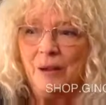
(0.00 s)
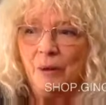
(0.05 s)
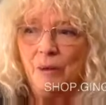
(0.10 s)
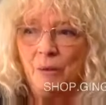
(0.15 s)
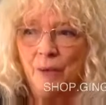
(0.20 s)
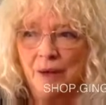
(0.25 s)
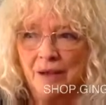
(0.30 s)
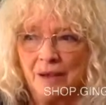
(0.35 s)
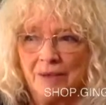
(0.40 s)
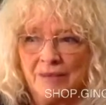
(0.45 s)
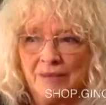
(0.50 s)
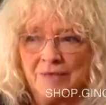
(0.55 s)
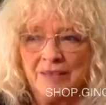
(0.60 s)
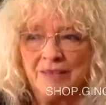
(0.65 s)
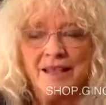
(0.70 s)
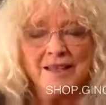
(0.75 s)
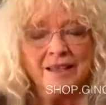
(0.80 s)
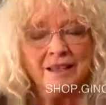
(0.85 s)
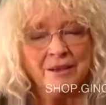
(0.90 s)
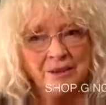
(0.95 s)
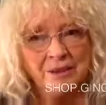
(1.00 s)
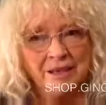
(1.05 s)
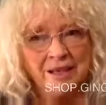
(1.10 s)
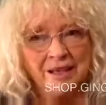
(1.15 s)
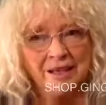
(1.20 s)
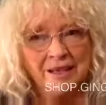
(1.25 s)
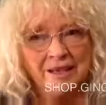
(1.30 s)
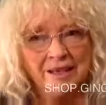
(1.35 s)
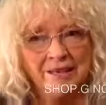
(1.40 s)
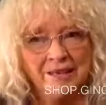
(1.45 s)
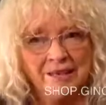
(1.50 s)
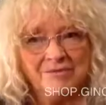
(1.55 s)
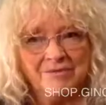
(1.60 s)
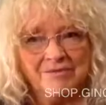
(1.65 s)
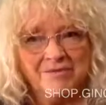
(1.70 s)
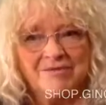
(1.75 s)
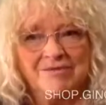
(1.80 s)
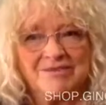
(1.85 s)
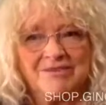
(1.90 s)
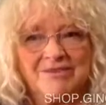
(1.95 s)
Well, as I was saying,
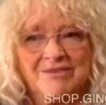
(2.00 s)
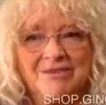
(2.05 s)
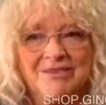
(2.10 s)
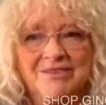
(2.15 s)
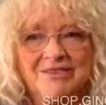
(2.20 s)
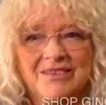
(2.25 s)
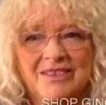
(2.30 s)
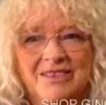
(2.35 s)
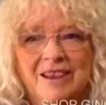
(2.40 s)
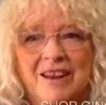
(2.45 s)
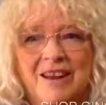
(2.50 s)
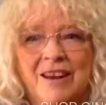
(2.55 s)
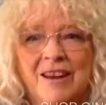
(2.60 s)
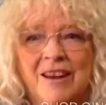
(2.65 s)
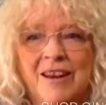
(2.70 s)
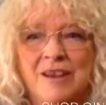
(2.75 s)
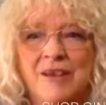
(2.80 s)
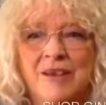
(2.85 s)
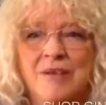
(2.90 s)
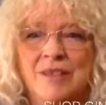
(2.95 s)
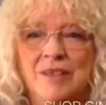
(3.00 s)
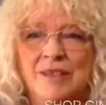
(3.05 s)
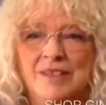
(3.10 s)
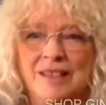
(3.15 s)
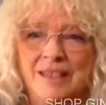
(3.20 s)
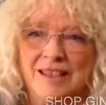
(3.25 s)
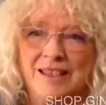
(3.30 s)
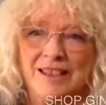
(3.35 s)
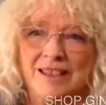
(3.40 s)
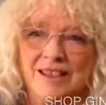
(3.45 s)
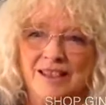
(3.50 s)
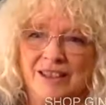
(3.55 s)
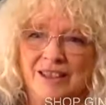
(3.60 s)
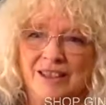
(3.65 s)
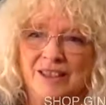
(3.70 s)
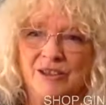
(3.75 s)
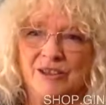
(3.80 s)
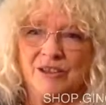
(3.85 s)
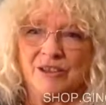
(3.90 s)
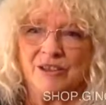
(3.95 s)
I was a
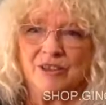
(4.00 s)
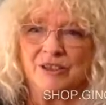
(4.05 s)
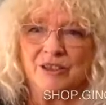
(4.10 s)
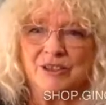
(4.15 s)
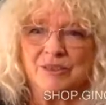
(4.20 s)
60s girl.